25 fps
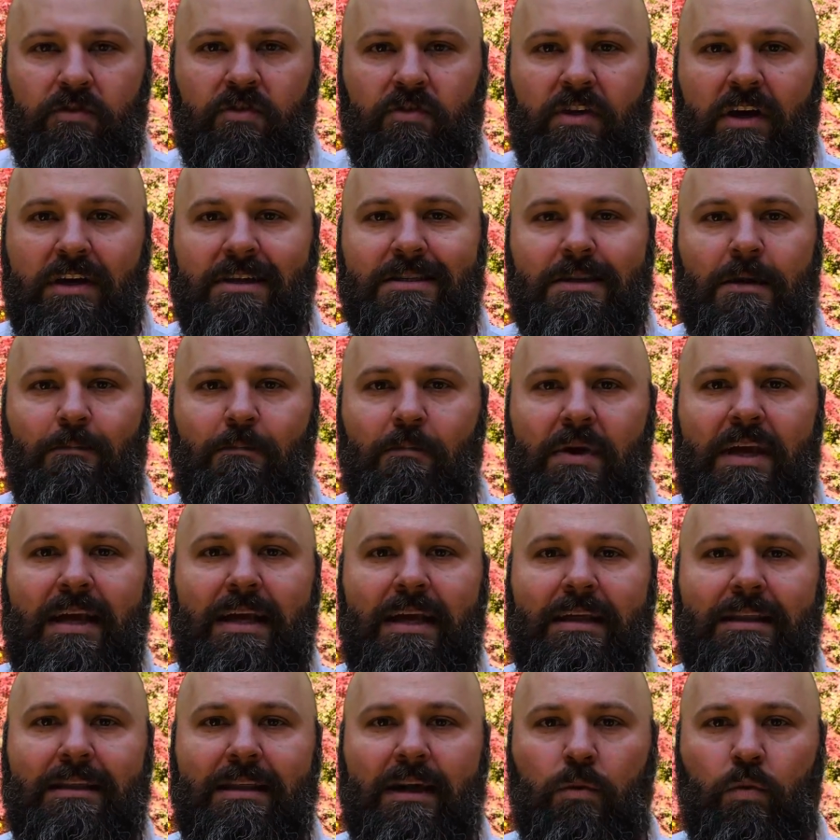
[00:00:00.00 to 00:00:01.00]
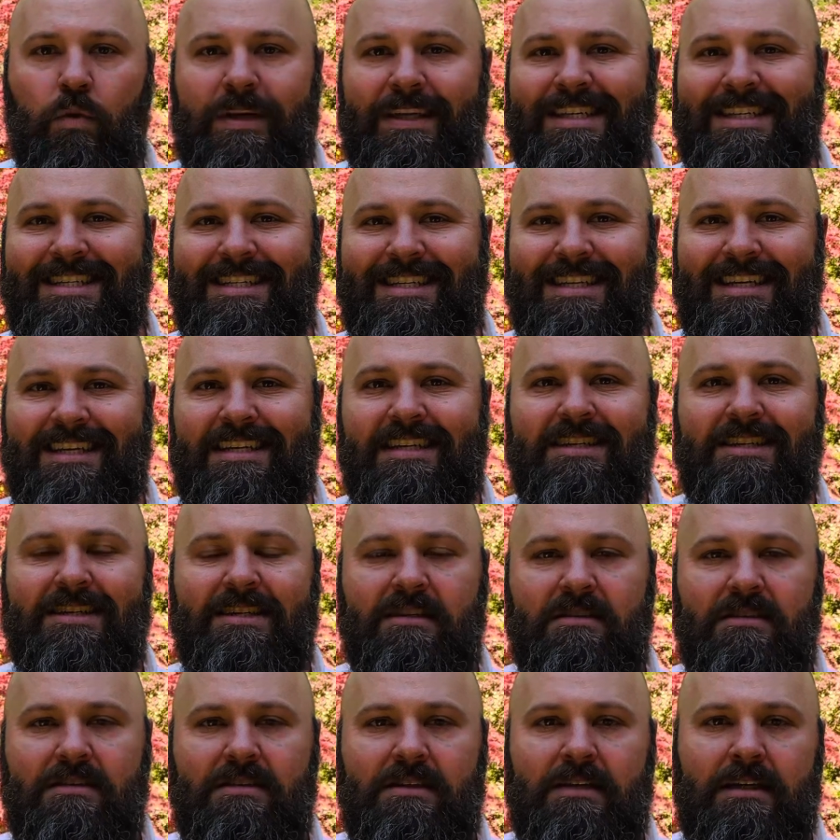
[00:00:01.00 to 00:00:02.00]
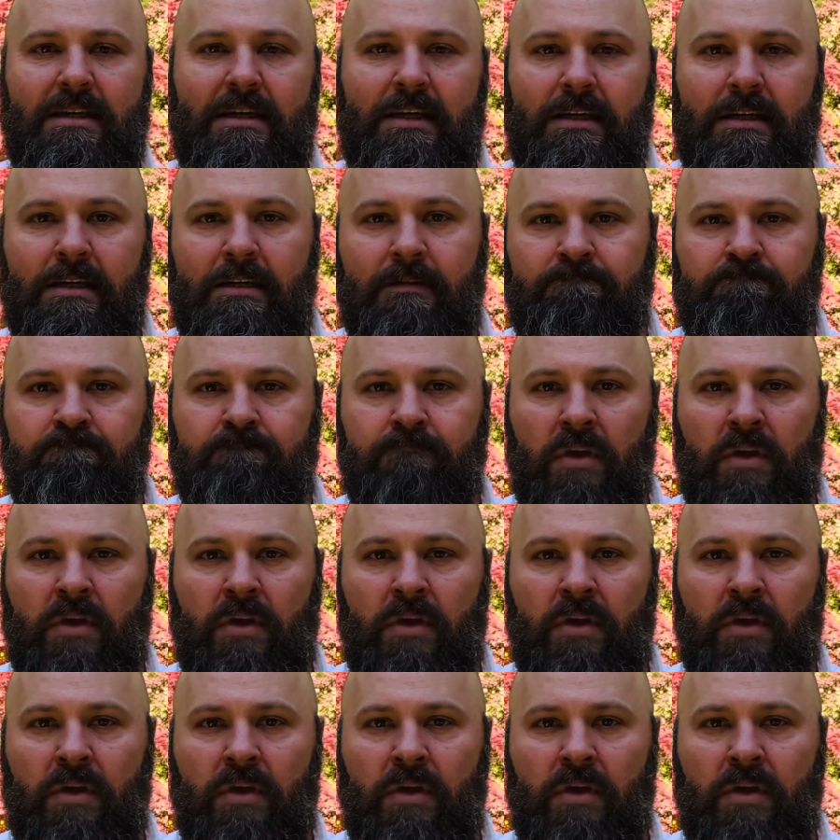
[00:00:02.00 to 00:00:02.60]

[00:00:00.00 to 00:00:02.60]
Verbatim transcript: doesn't mean that we cease to sin.